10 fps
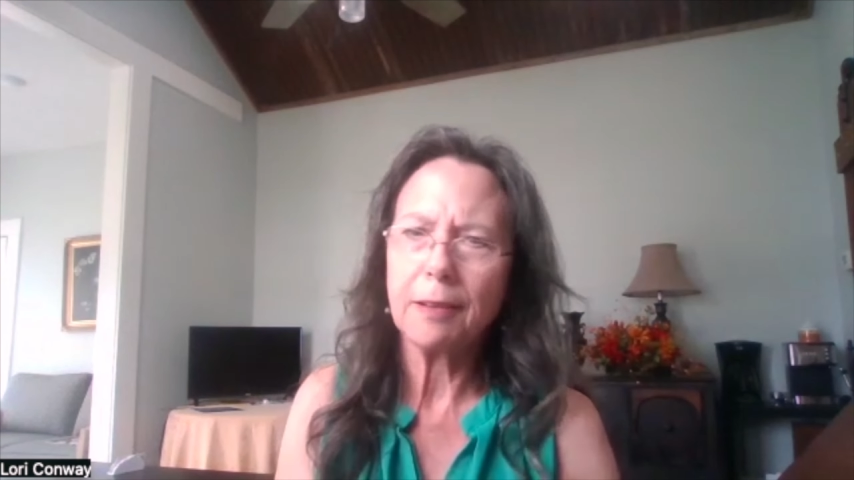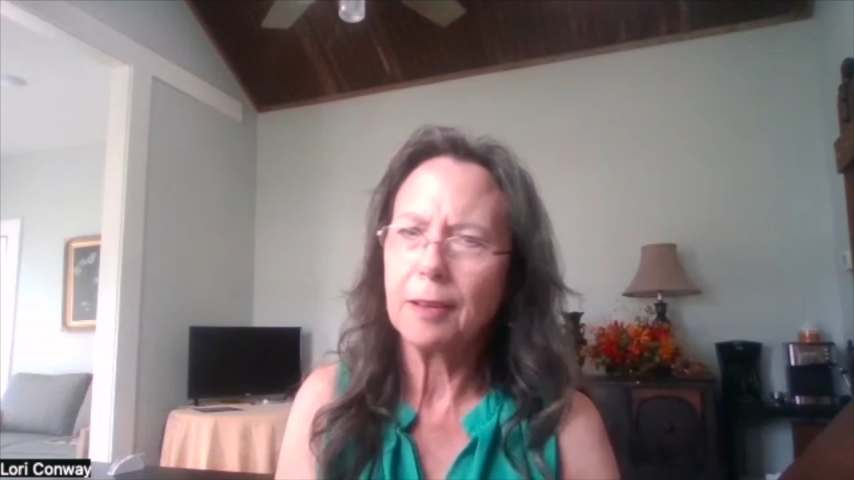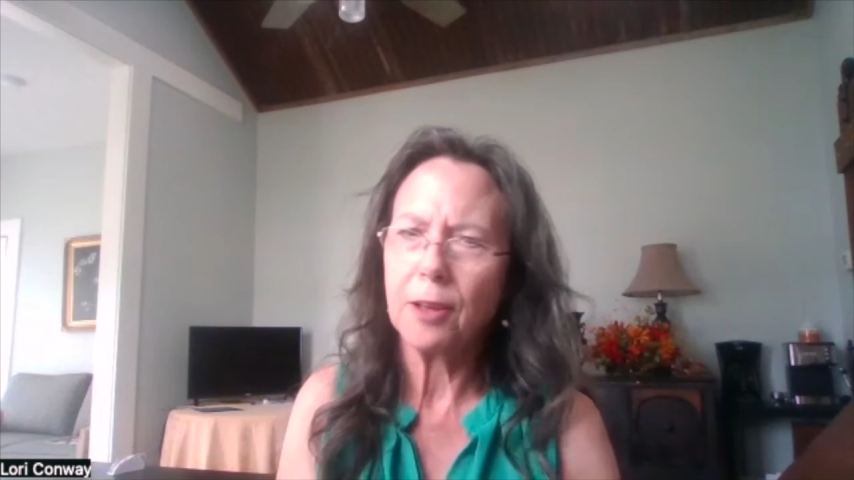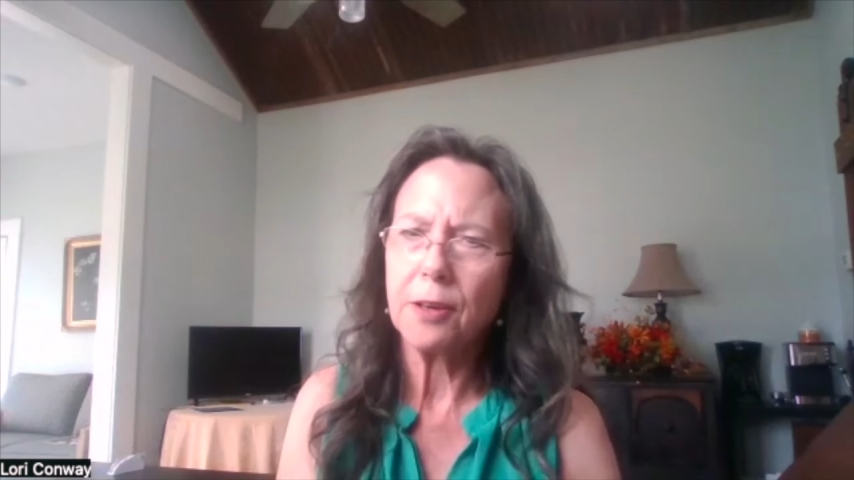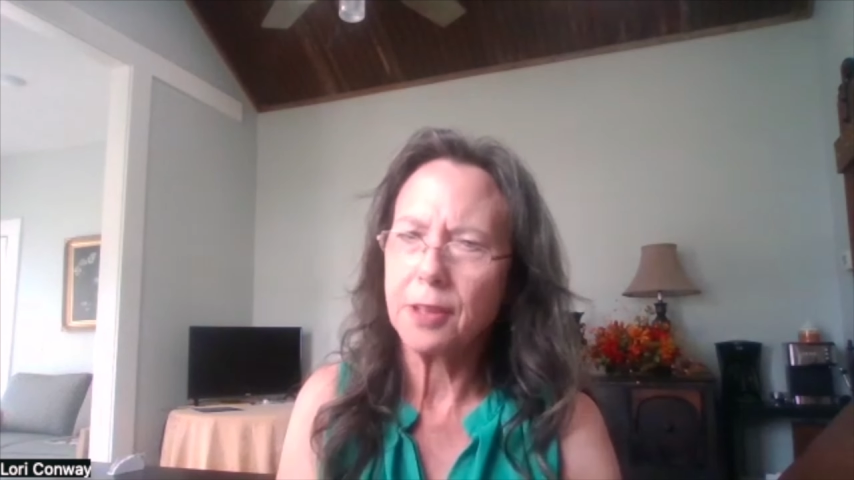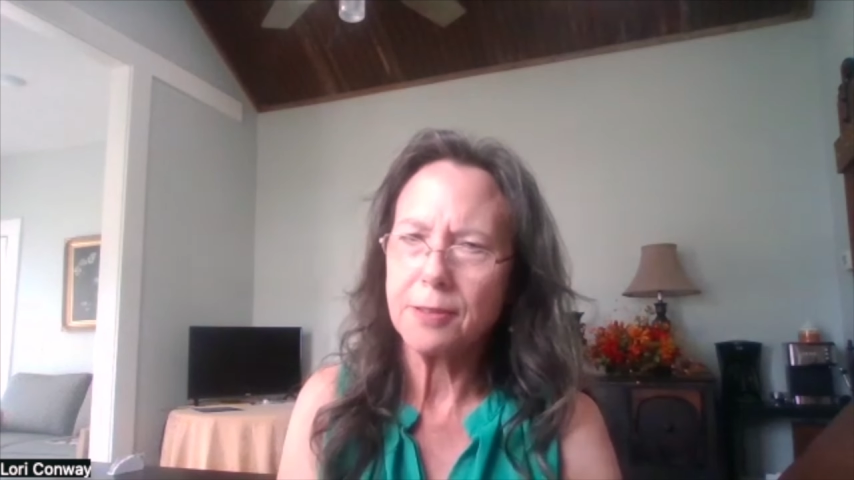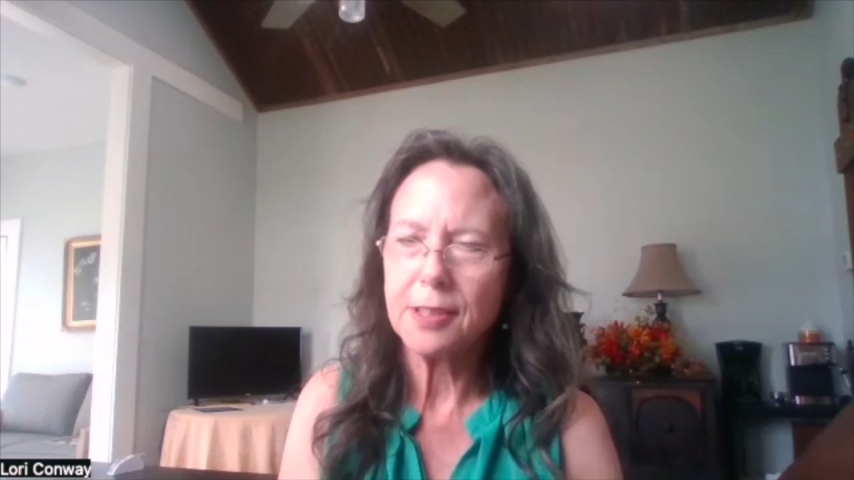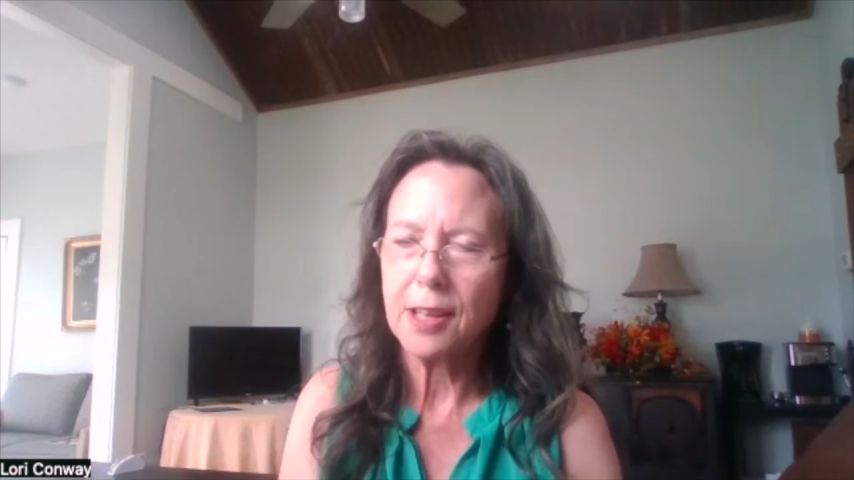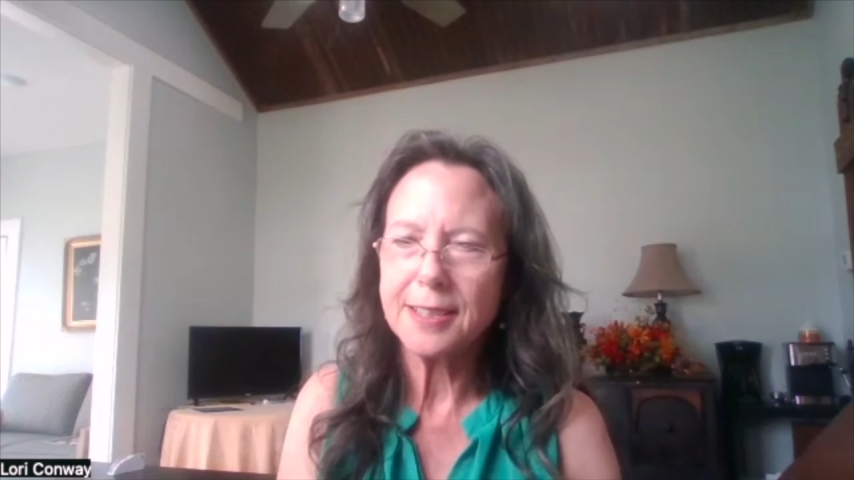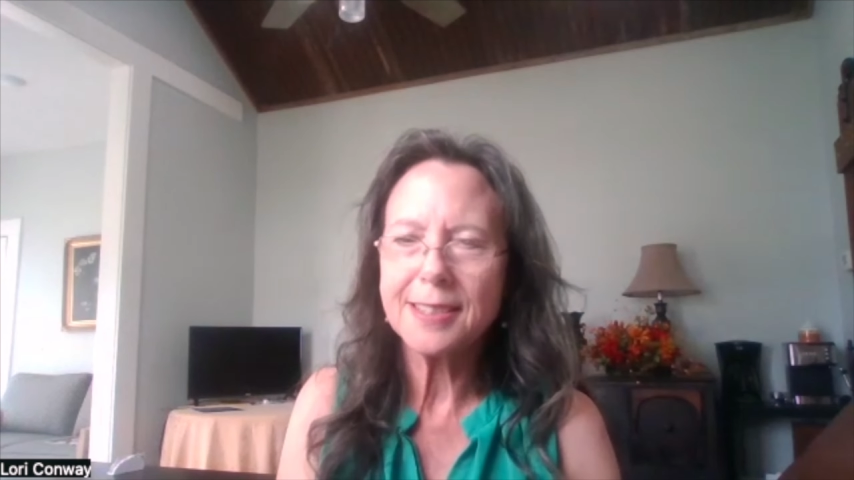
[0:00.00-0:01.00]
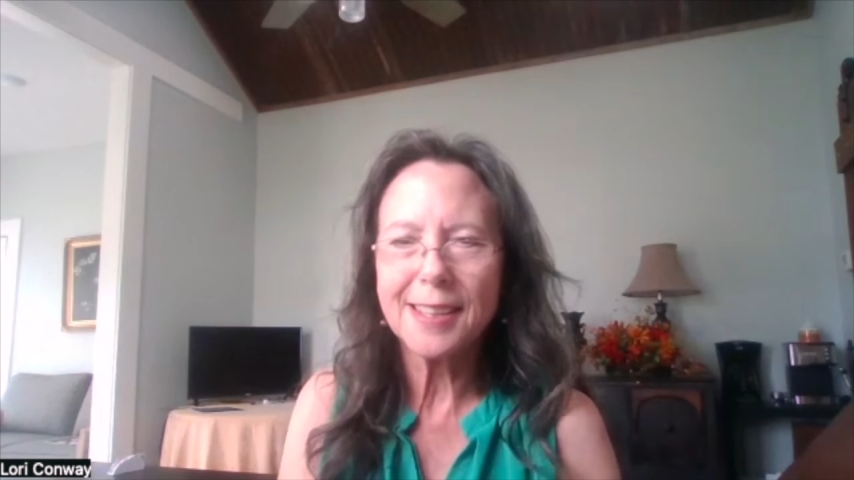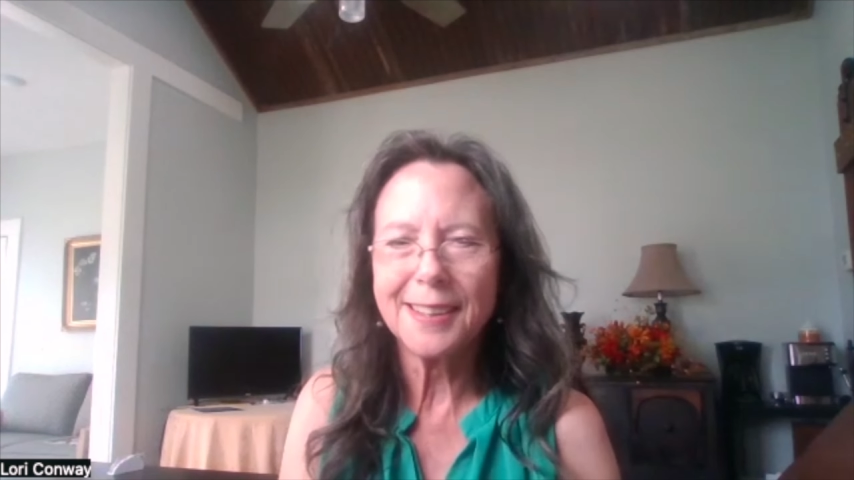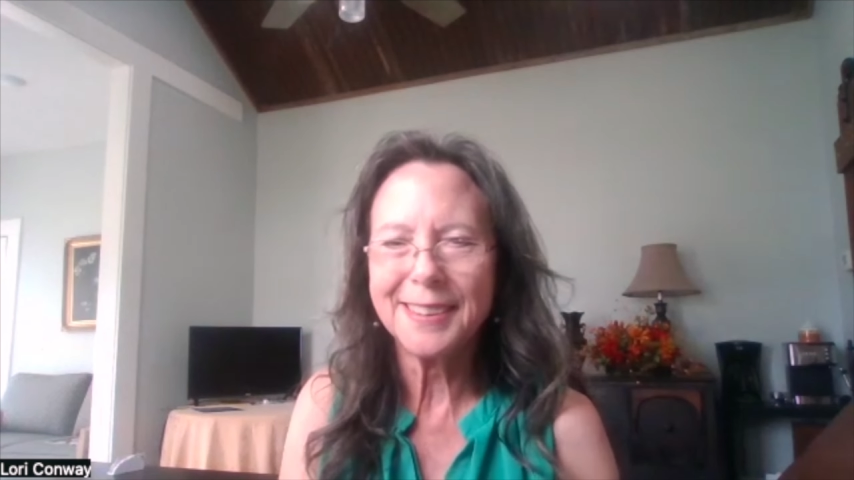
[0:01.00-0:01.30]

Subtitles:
along those lines.